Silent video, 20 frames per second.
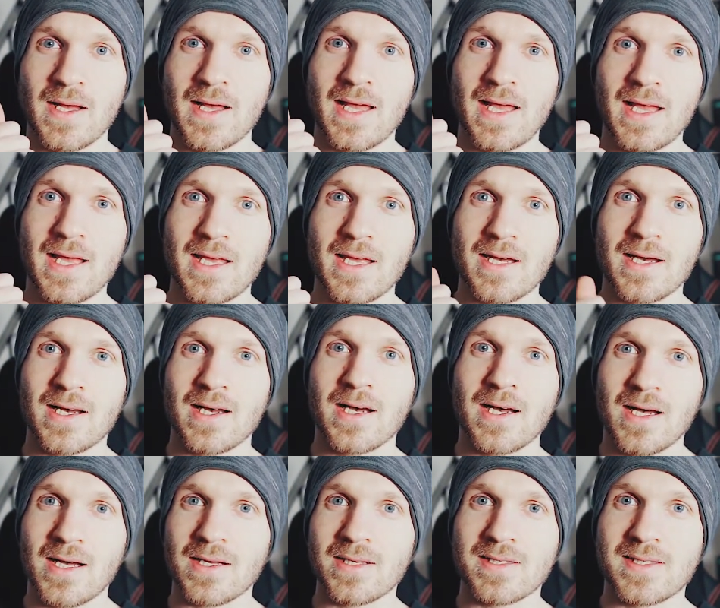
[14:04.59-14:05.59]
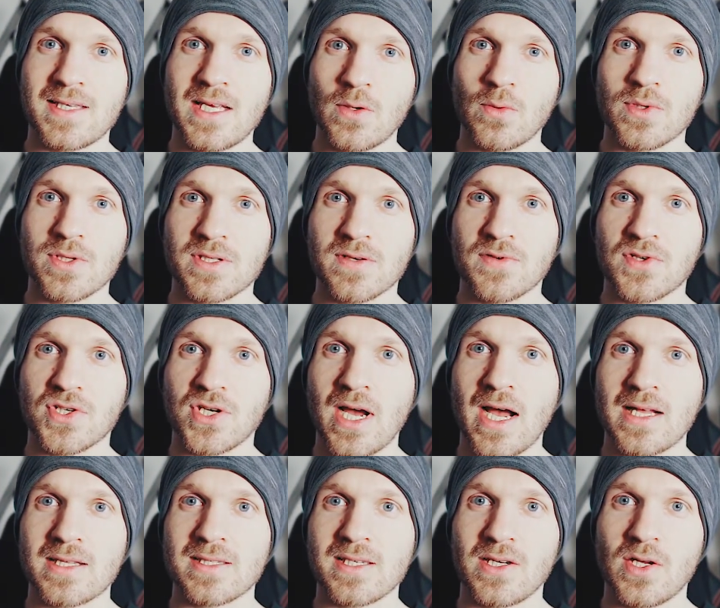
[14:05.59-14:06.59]
a sequence of
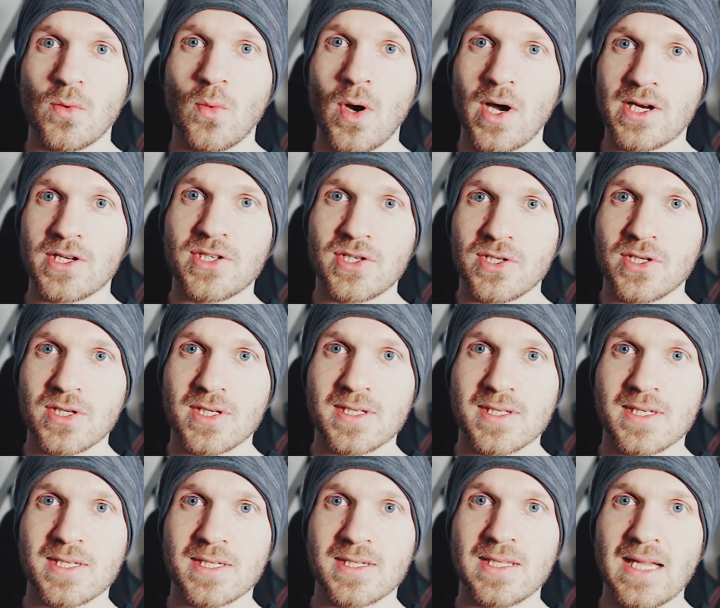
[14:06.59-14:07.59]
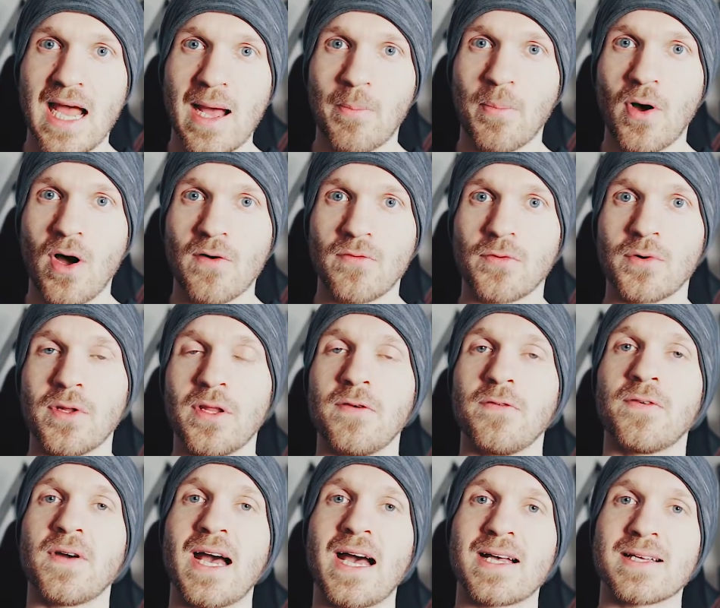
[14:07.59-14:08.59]
shots and you want it to just snap off really
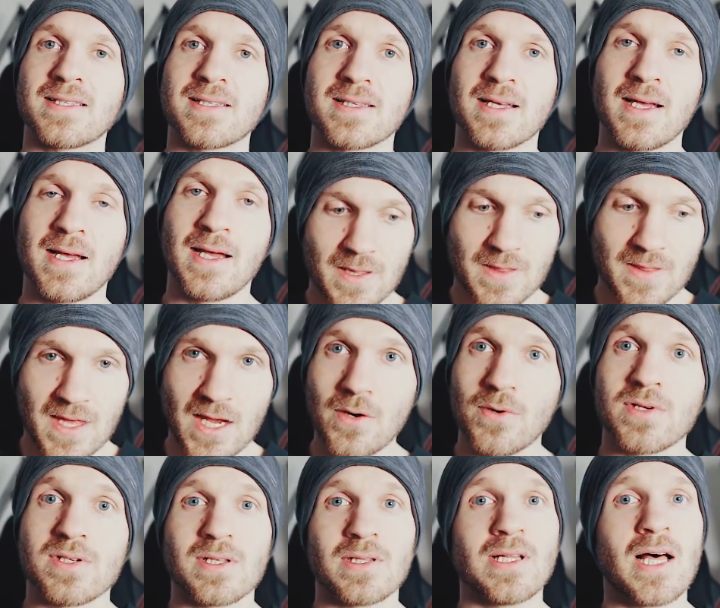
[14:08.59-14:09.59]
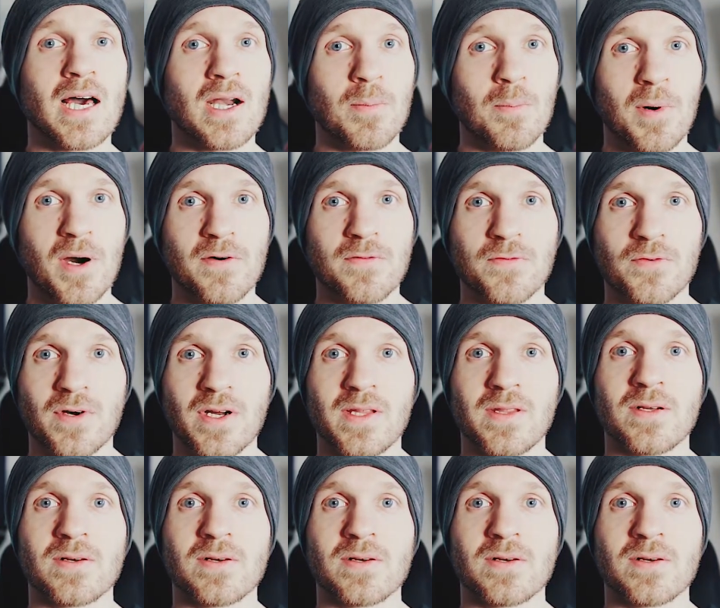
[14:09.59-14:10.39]
fast, there is a lot of buffering.